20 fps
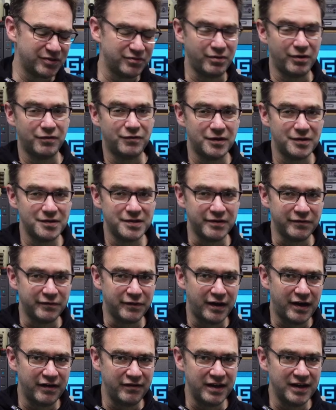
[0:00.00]
12 volts at
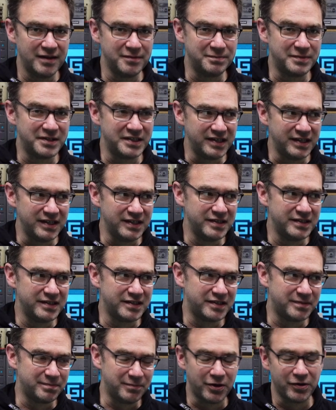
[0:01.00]
5 amps is
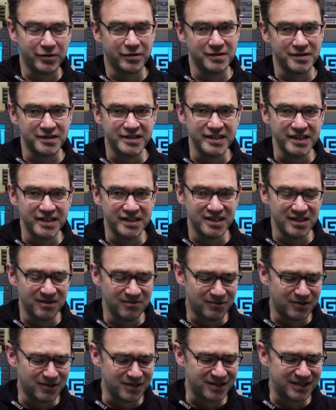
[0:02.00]
spot on 60
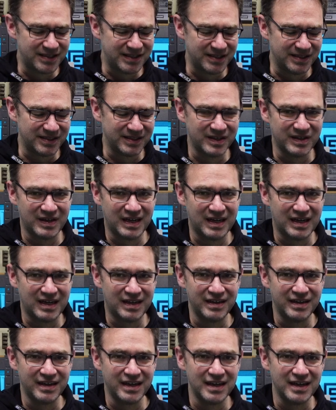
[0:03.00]
watts. So
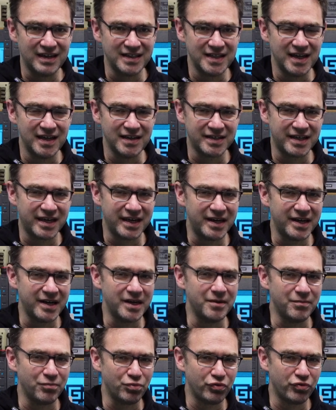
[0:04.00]
uh, yeah, it's cutting
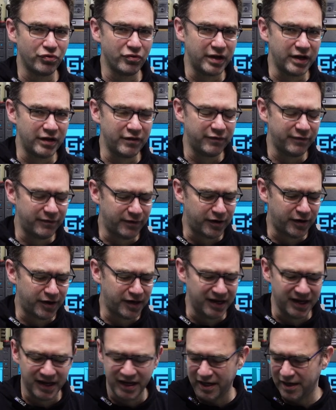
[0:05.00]
it pretty
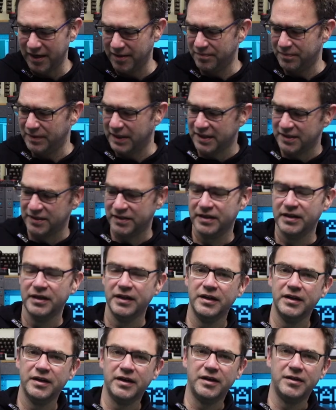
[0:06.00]
fine here. But
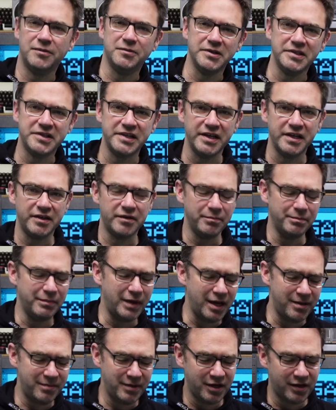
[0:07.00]
I was thinking
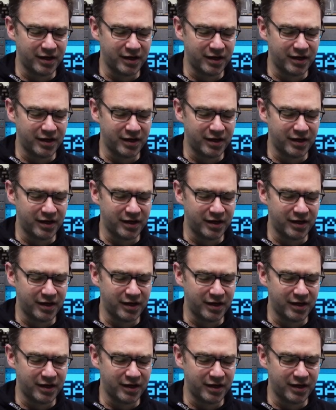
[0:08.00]
maybe